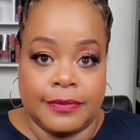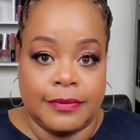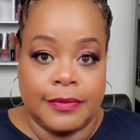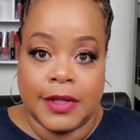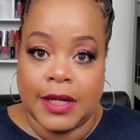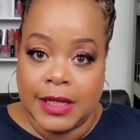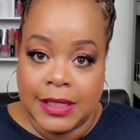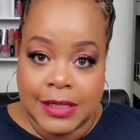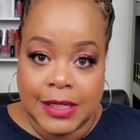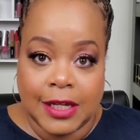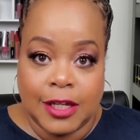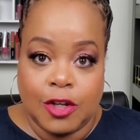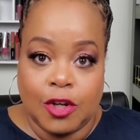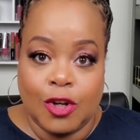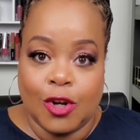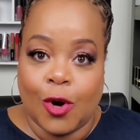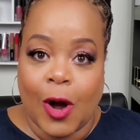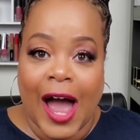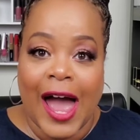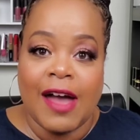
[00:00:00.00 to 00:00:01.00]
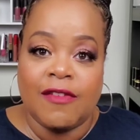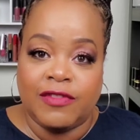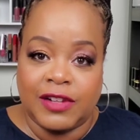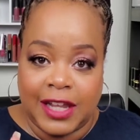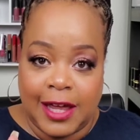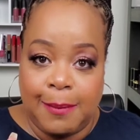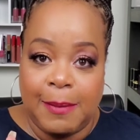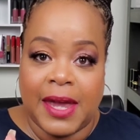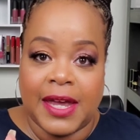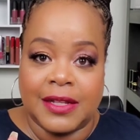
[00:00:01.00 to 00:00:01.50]
Because, like, you know, I have
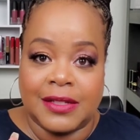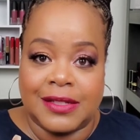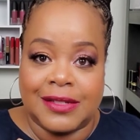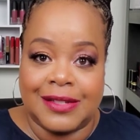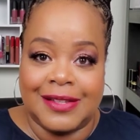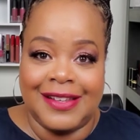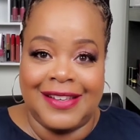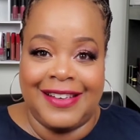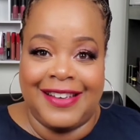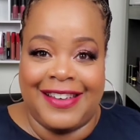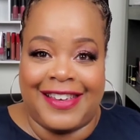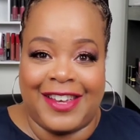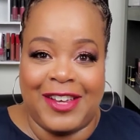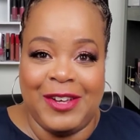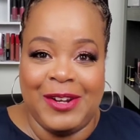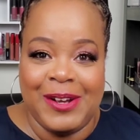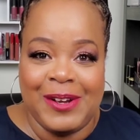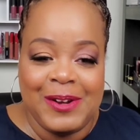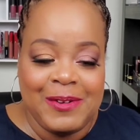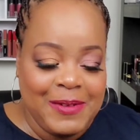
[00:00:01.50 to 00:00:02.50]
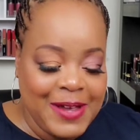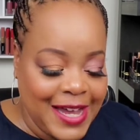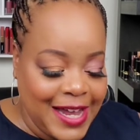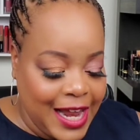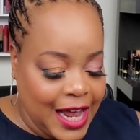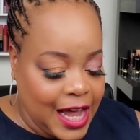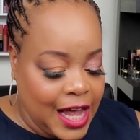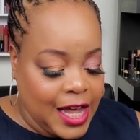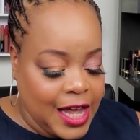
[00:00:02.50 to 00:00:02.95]
limits, you know what I mean?